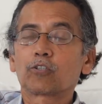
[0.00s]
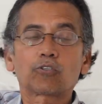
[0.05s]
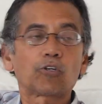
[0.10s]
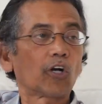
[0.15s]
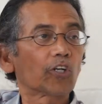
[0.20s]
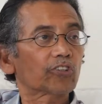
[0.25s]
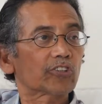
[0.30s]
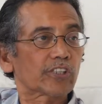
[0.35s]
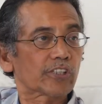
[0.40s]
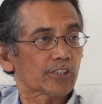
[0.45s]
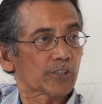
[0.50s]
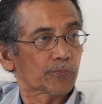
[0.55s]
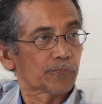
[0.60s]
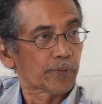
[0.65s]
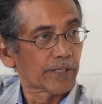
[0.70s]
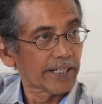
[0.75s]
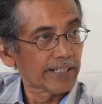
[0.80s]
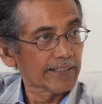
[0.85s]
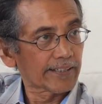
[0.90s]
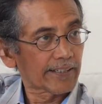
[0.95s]
conscious
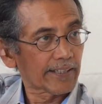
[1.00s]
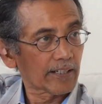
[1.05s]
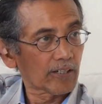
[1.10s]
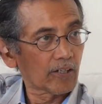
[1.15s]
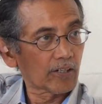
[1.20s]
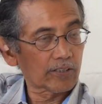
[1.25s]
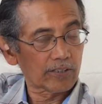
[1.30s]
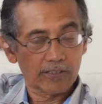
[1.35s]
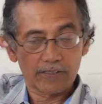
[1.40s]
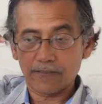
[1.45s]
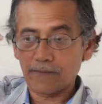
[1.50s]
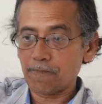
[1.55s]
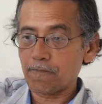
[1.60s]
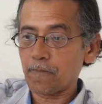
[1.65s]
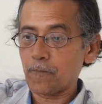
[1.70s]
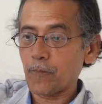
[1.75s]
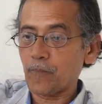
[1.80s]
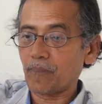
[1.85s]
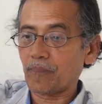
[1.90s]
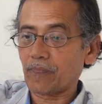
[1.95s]
brain cannot
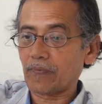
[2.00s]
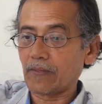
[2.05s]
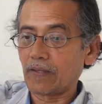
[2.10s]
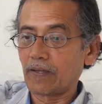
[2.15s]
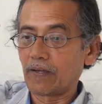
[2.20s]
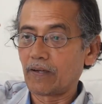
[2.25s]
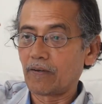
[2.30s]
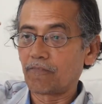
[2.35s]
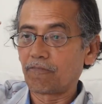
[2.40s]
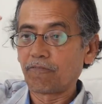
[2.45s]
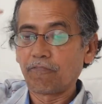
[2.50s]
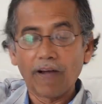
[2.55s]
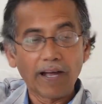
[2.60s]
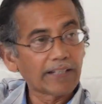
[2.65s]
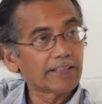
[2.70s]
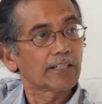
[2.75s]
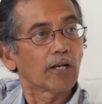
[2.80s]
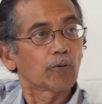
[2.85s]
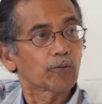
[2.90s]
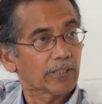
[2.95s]

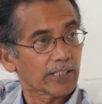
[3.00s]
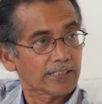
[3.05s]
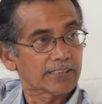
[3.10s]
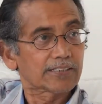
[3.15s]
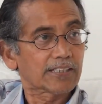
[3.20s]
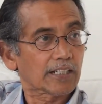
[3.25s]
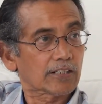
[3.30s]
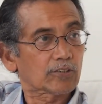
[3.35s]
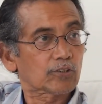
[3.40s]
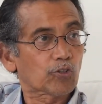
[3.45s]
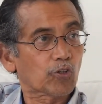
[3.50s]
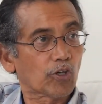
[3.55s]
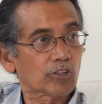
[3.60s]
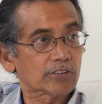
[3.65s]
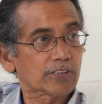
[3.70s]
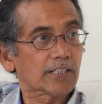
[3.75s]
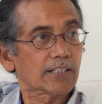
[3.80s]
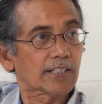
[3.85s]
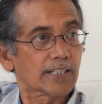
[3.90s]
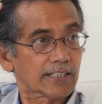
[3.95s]
find out exact
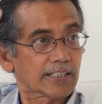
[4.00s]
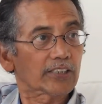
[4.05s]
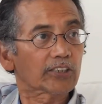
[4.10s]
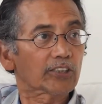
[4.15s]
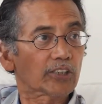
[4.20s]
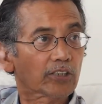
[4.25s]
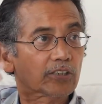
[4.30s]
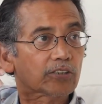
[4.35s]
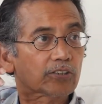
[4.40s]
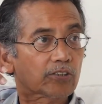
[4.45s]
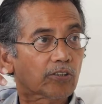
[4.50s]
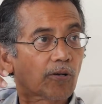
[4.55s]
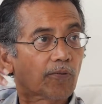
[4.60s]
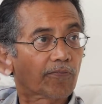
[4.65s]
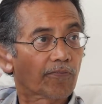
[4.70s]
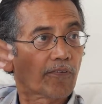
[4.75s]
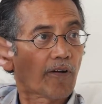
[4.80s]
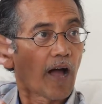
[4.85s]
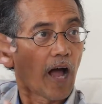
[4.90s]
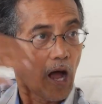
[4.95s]
causal connections
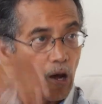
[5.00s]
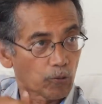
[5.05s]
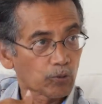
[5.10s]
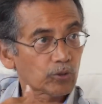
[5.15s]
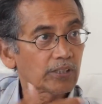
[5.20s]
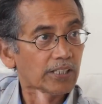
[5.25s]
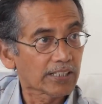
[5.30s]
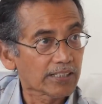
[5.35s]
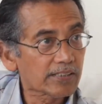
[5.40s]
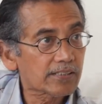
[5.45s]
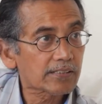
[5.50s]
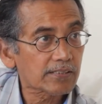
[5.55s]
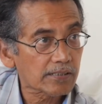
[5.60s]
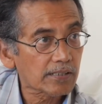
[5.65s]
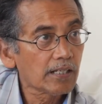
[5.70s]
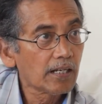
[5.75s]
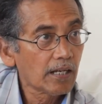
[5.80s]
of how things